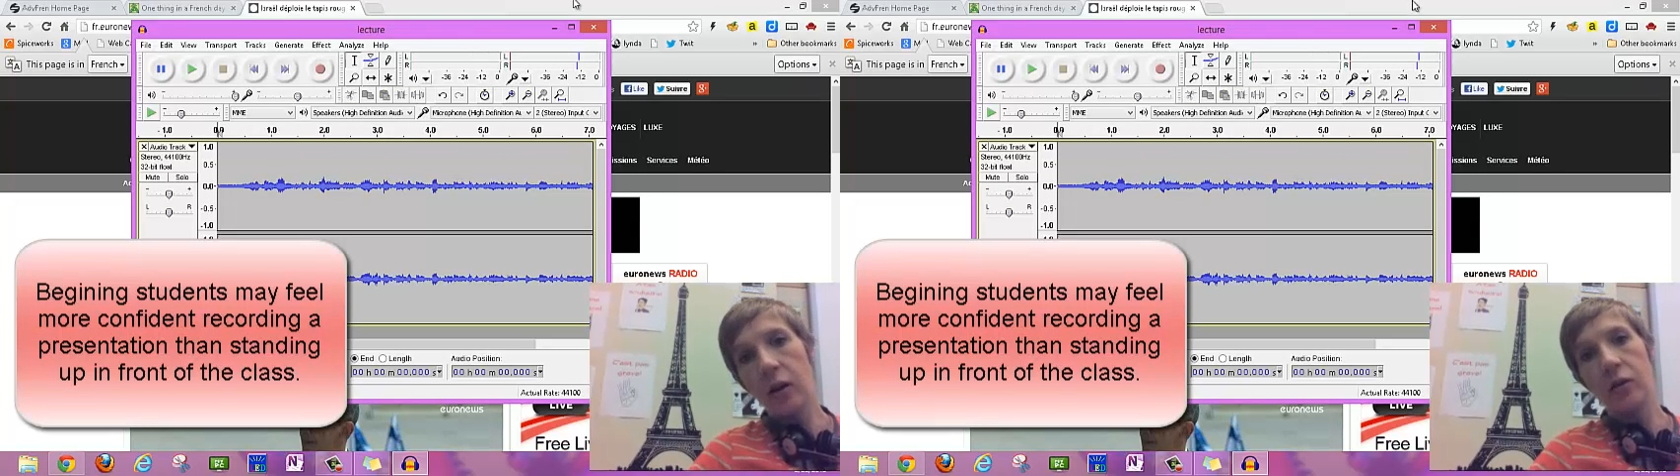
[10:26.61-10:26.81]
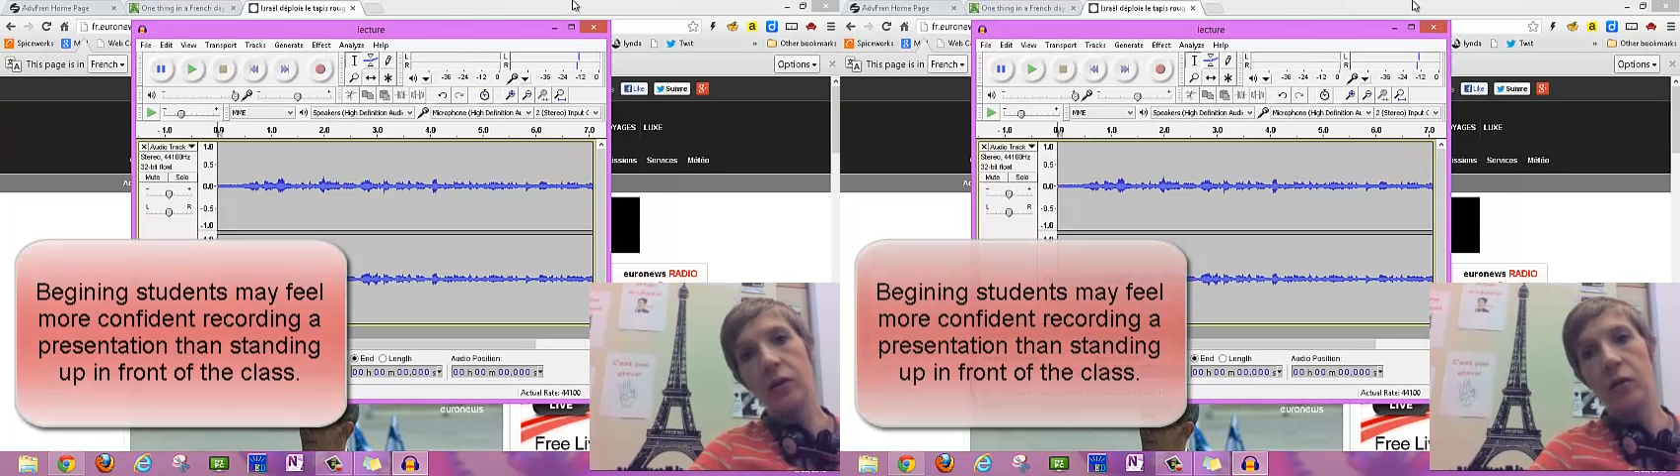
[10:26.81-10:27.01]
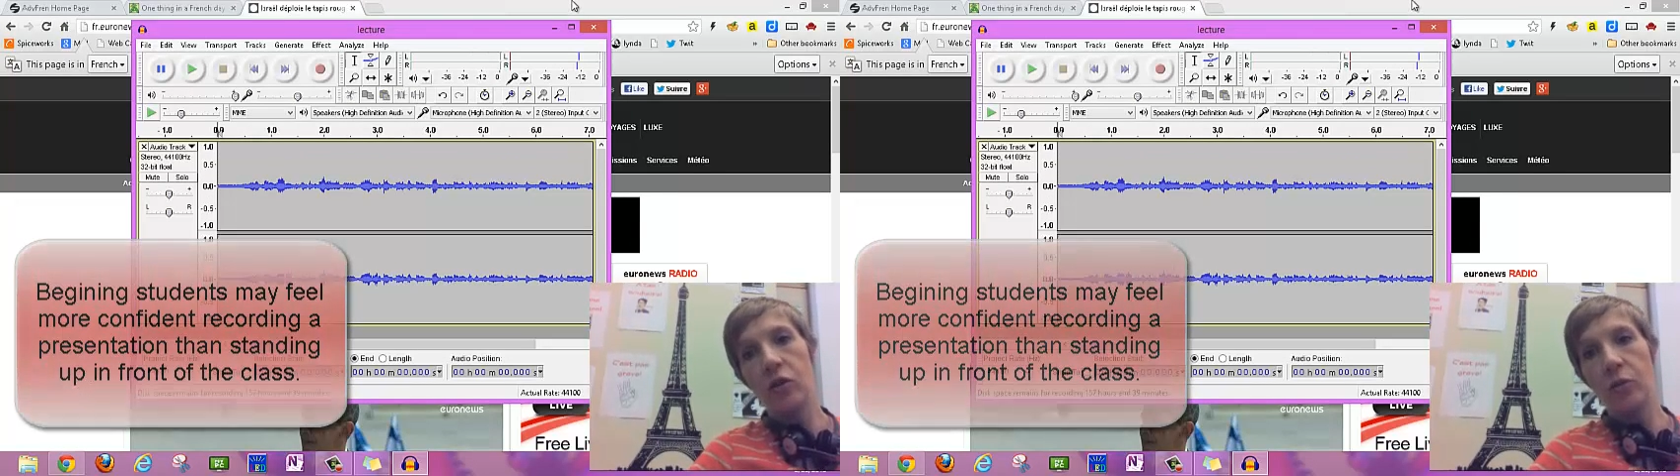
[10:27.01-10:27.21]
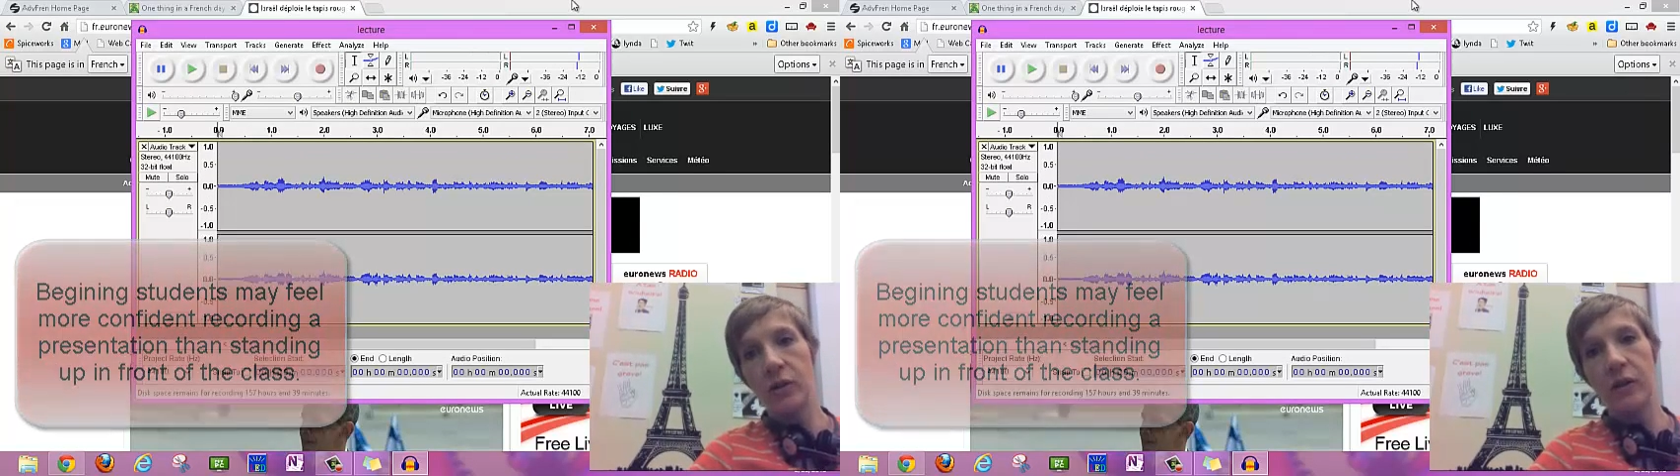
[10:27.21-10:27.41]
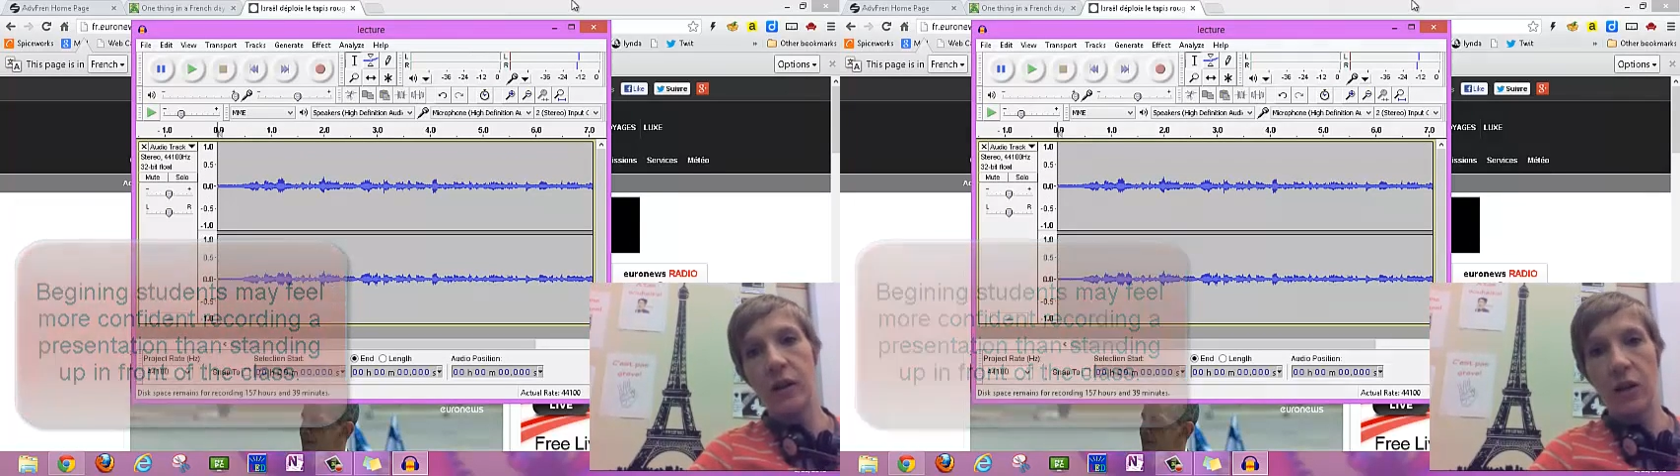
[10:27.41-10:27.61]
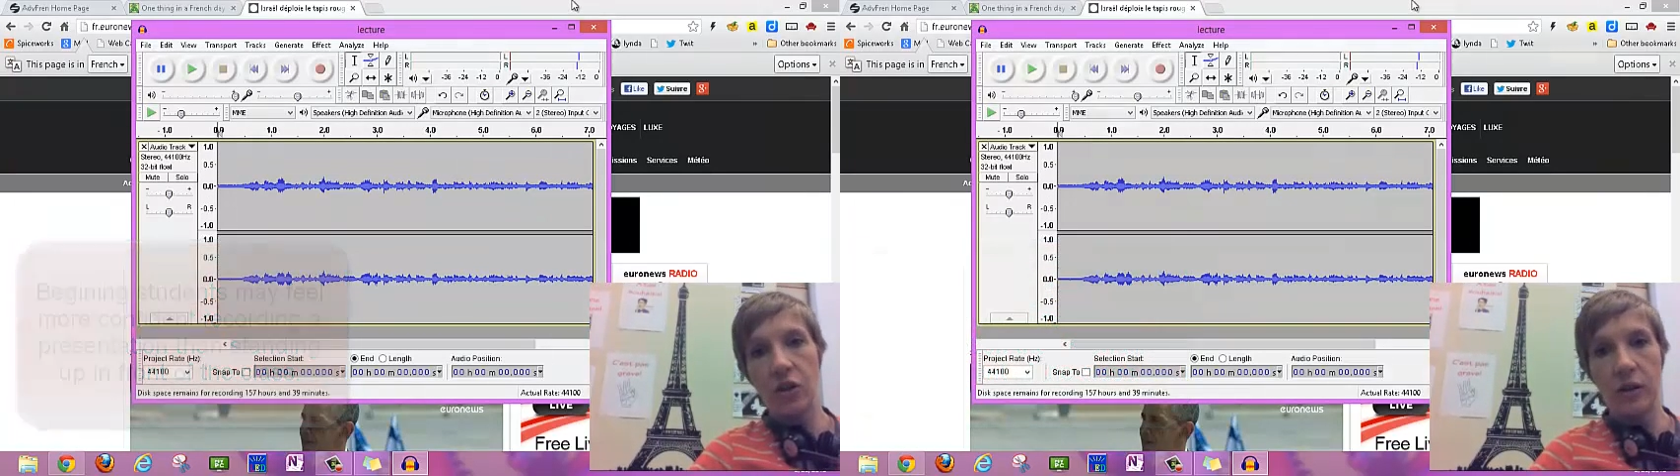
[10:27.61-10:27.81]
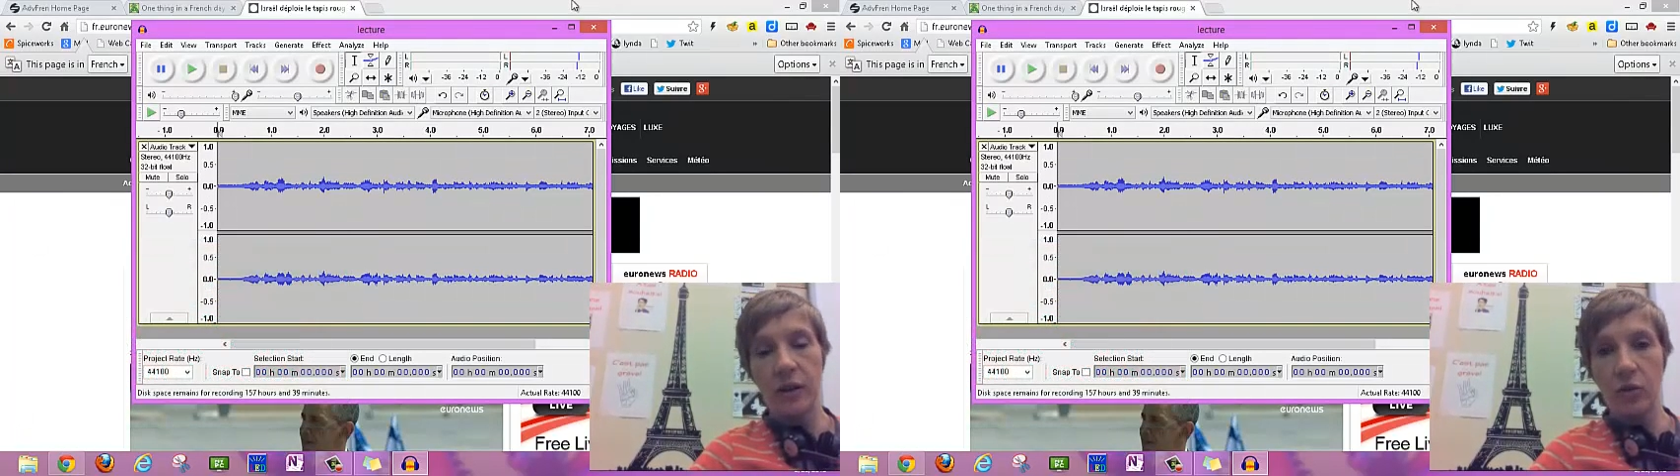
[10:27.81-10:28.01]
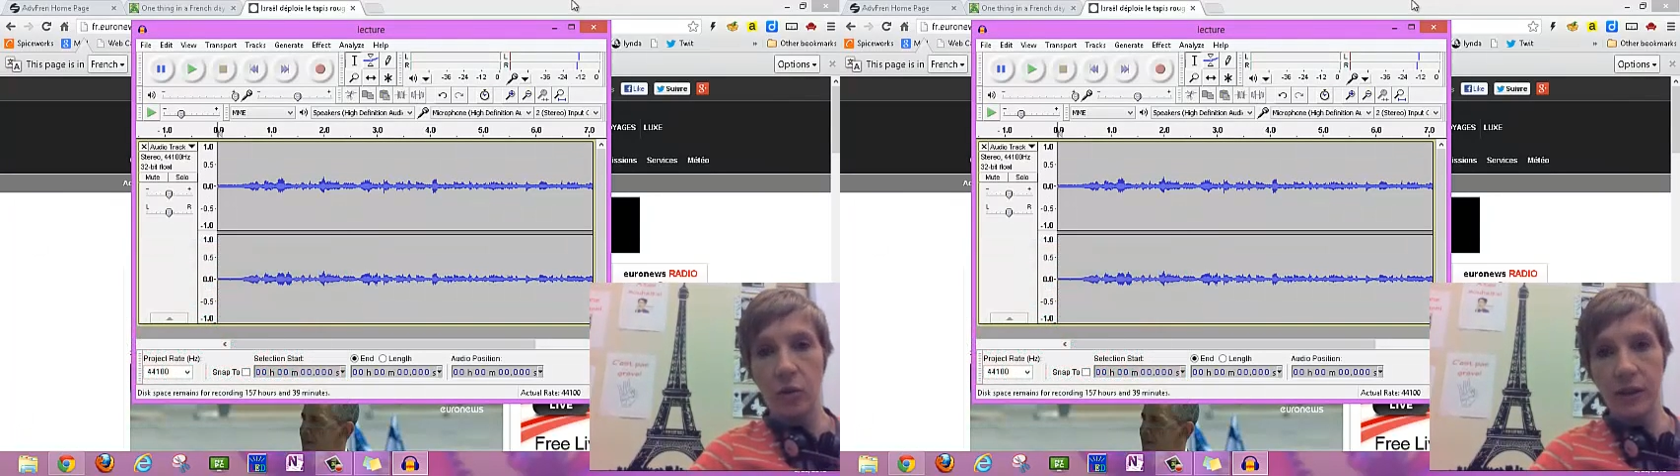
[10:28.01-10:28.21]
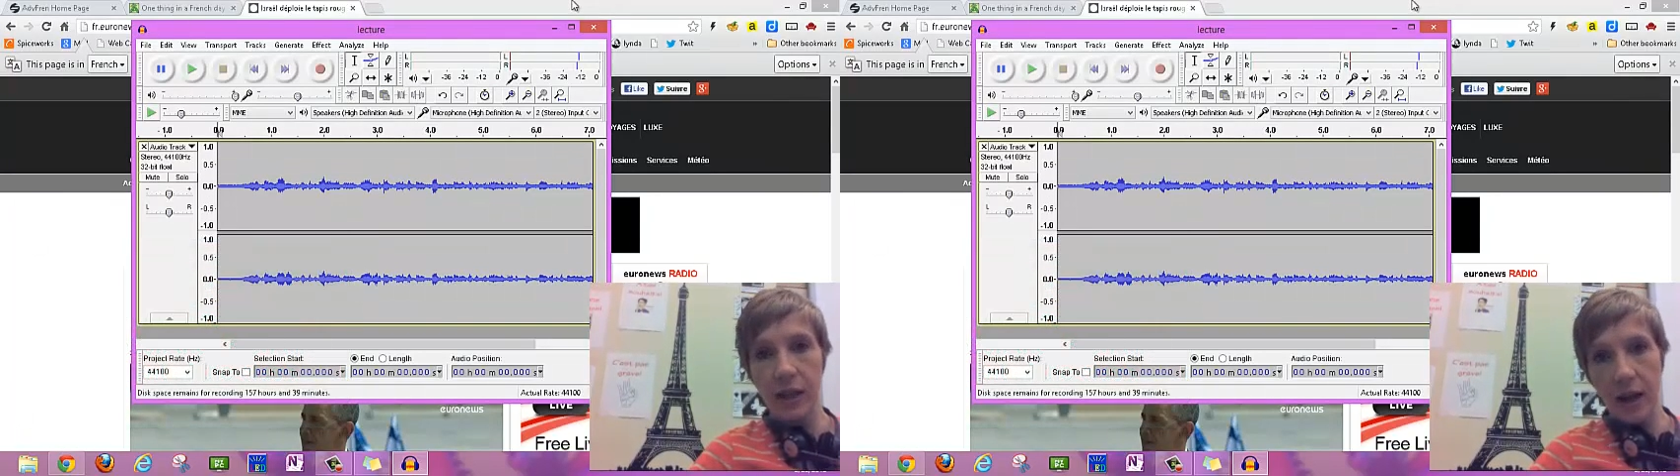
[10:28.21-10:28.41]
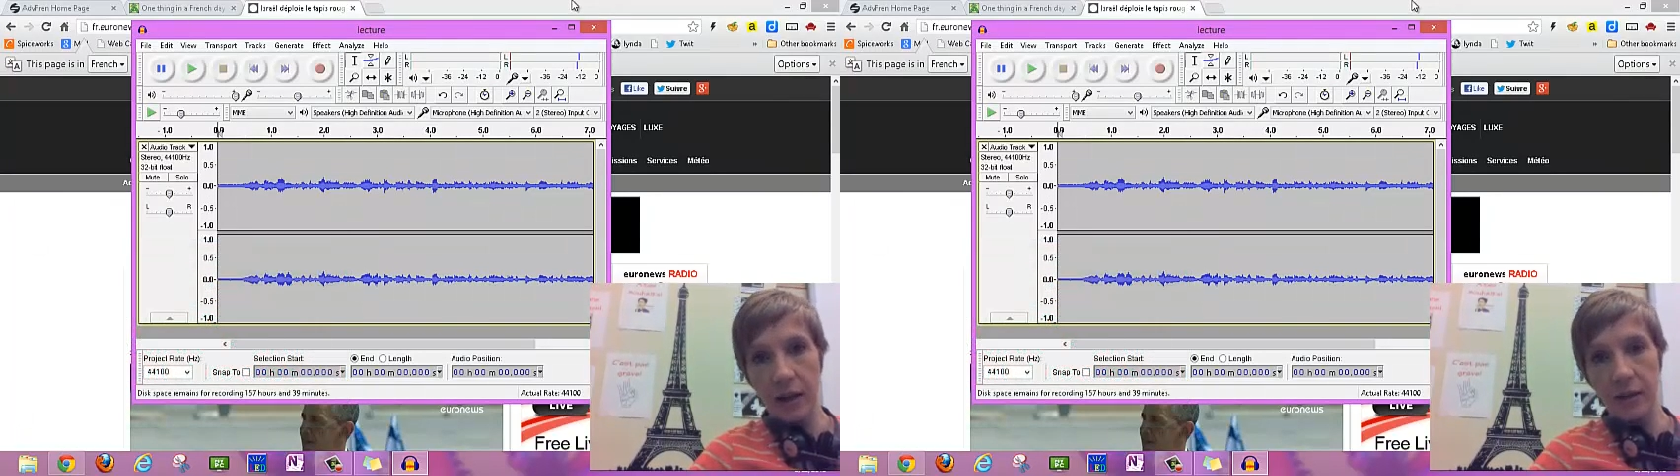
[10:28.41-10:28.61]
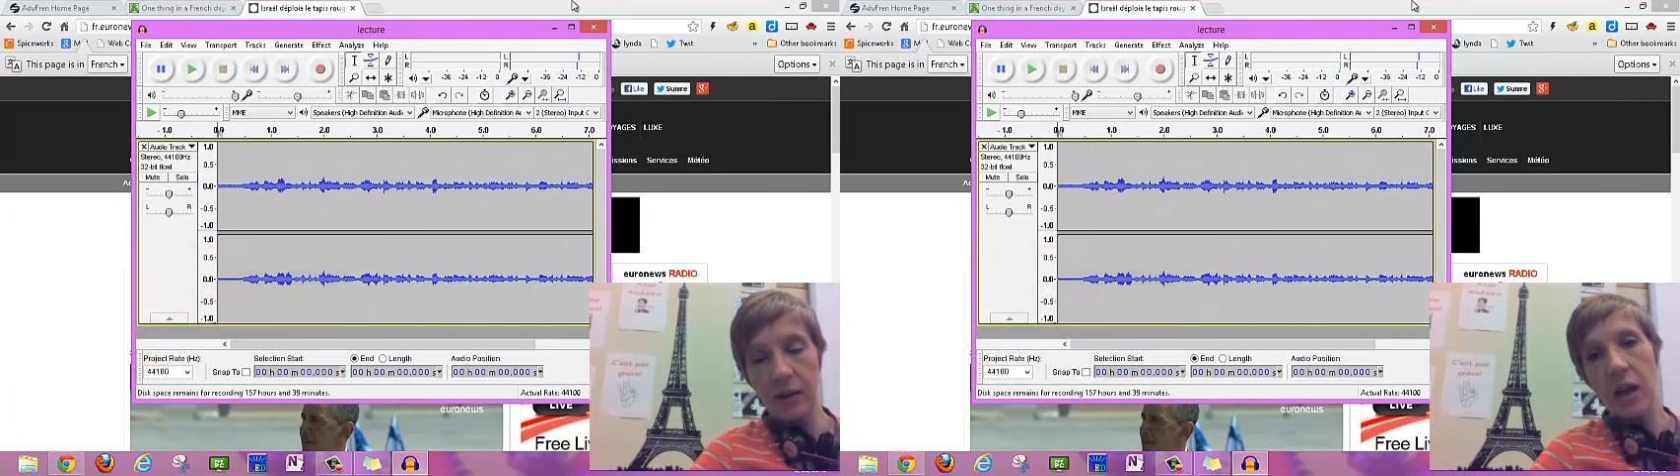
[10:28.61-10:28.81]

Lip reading: on the presentation that you assigned.